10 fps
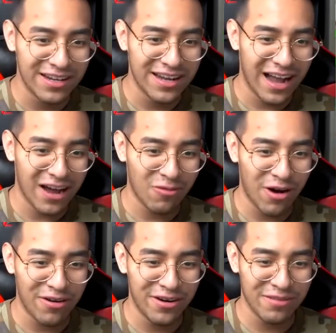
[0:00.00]
I don't
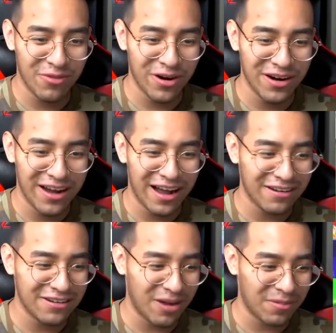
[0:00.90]
want her anymore. How do
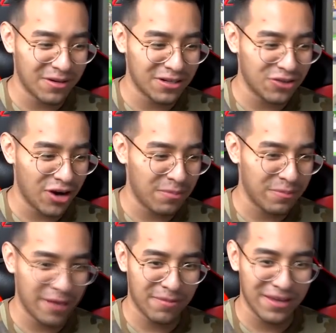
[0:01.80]
I drop her? Drop
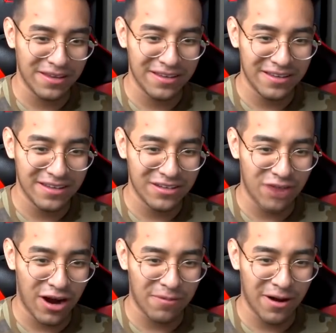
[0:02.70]
baby.
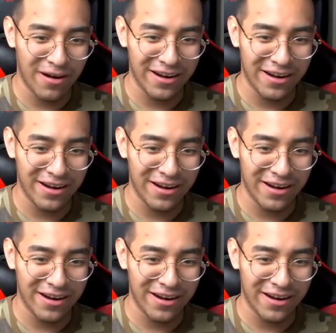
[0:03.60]
Drop. All right.